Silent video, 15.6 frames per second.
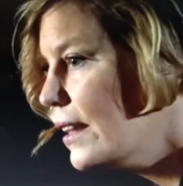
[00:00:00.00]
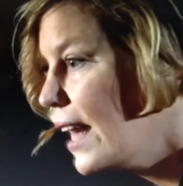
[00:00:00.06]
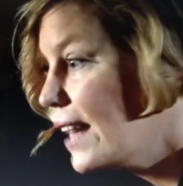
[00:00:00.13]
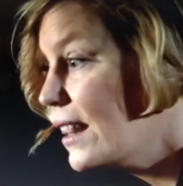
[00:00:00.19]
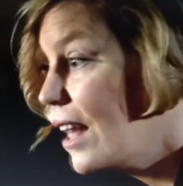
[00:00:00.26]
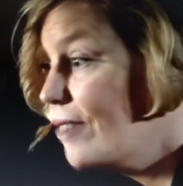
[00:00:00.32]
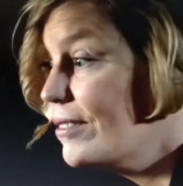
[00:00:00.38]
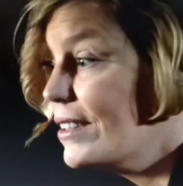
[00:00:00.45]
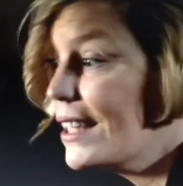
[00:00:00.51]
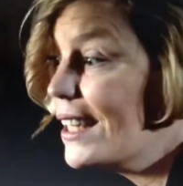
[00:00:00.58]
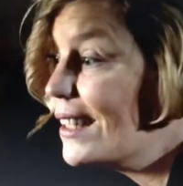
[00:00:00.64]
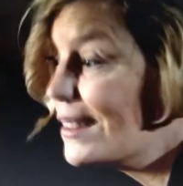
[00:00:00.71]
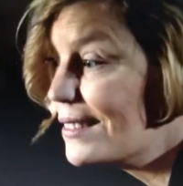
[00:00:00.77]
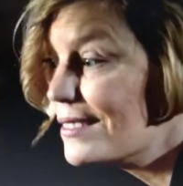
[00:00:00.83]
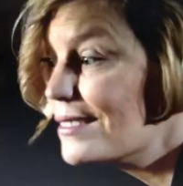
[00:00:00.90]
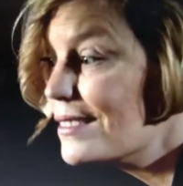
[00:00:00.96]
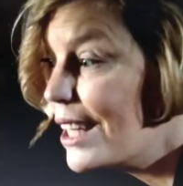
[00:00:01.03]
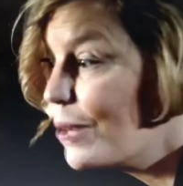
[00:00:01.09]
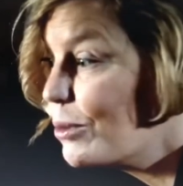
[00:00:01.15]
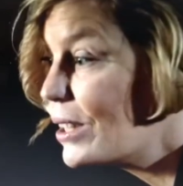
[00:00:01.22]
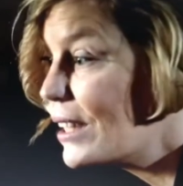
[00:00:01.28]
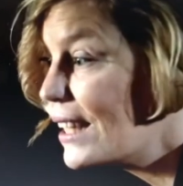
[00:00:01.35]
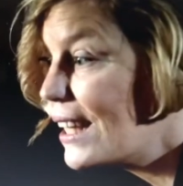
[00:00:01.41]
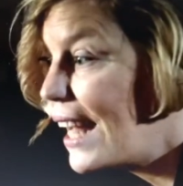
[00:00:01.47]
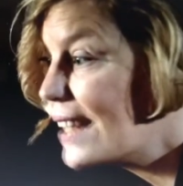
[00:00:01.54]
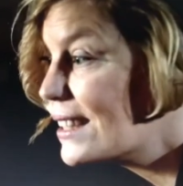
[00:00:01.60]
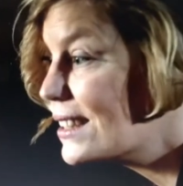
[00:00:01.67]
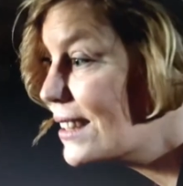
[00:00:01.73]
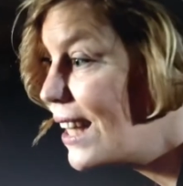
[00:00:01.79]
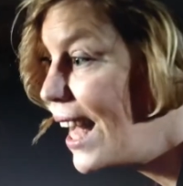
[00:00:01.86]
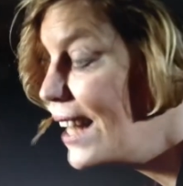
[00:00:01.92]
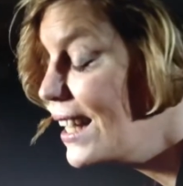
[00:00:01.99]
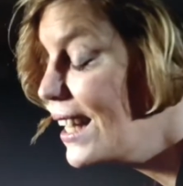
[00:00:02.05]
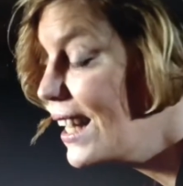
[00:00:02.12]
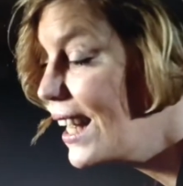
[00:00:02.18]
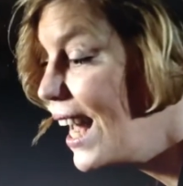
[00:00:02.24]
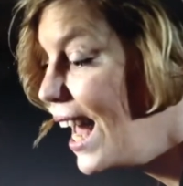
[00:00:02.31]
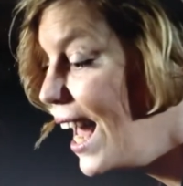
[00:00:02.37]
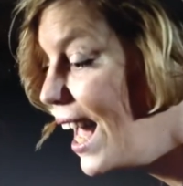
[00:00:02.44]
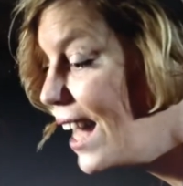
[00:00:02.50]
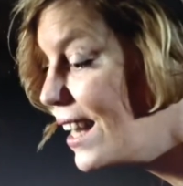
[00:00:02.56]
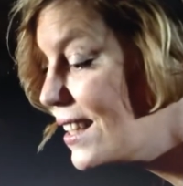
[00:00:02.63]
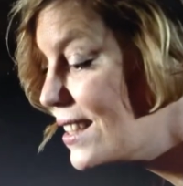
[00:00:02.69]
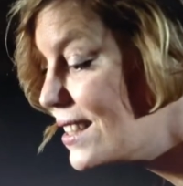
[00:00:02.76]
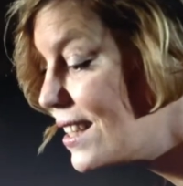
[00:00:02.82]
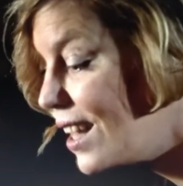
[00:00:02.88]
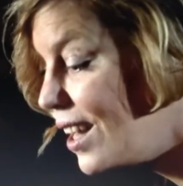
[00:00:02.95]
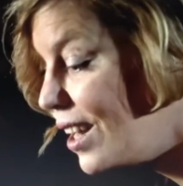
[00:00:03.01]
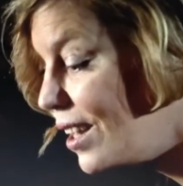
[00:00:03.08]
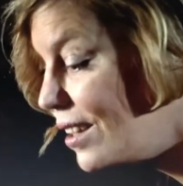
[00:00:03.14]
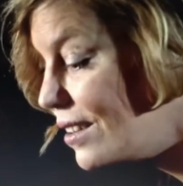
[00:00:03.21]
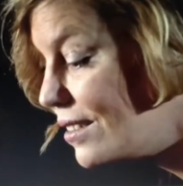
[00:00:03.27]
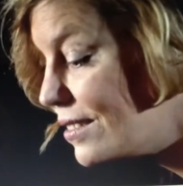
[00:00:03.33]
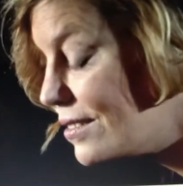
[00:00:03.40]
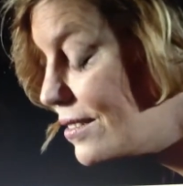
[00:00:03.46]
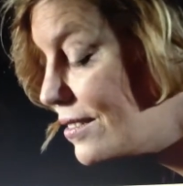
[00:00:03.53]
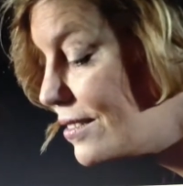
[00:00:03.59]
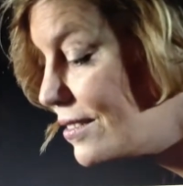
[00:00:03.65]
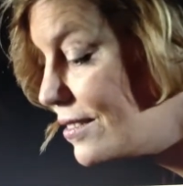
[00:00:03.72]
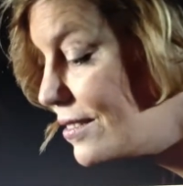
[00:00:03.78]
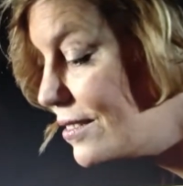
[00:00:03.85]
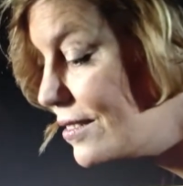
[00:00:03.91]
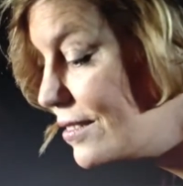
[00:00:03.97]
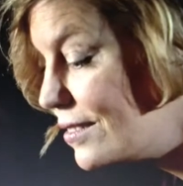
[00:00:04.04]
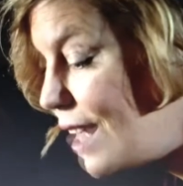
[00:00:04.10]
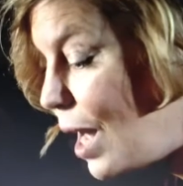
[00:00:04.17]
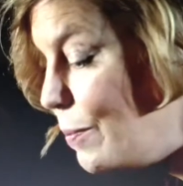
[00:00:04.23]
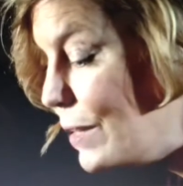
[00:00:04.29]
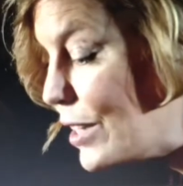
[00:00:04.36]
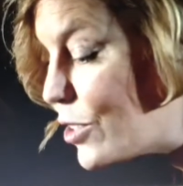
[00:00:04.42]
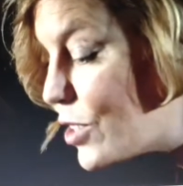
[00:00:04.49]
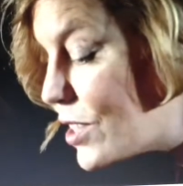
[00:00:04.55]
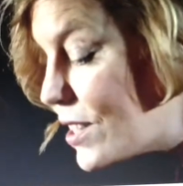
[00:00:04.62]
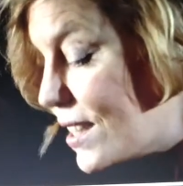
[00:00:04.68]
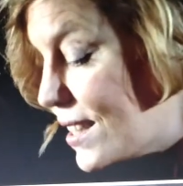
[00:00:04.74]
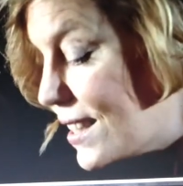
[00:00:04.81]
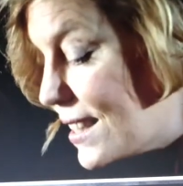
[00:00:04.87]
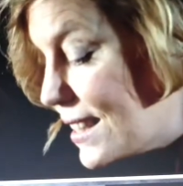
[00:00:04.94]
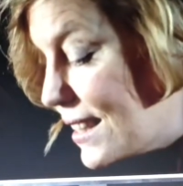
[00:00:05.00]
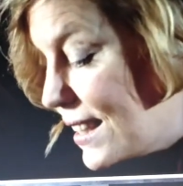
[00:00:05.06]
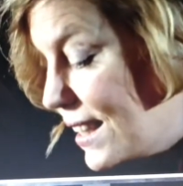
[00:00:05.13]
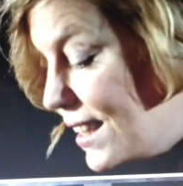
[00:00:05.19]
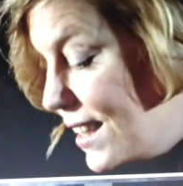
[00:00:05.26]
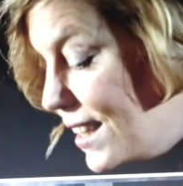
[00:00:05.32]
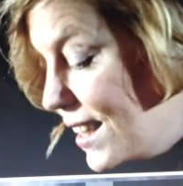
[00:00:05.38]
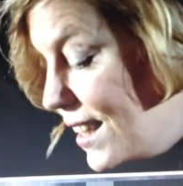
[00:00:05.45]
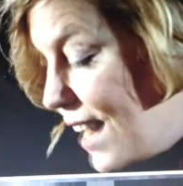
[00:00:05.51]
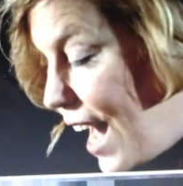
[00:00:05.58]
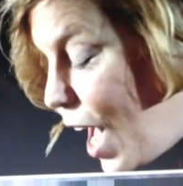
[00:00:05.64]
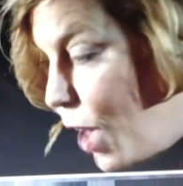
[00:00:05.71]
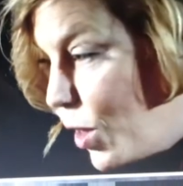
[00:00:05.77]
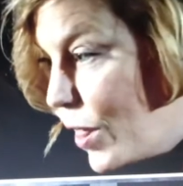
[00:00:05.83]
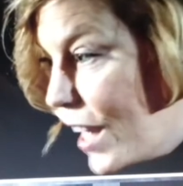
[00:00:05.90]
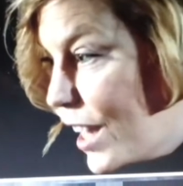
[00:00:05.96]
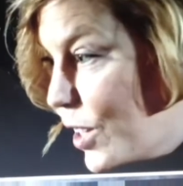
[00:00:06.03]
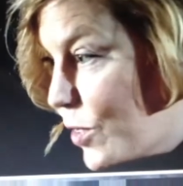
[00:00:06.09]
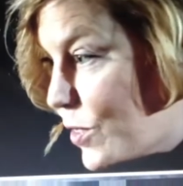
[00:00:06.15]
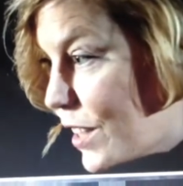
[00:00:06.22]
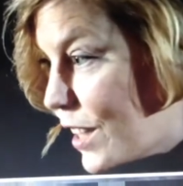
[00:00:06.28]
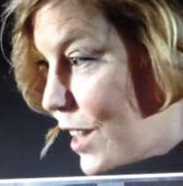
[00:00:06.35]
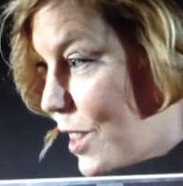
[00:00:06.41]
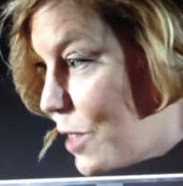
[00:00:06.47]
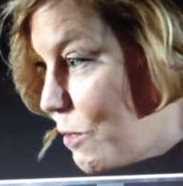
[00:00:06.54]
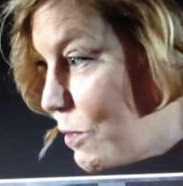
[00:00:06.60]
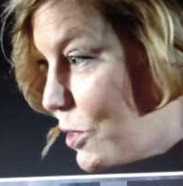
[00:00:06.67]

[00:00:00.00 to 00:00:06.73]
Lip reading: They loved it. They really liked the lighting, and I'm interested to see how they use it in the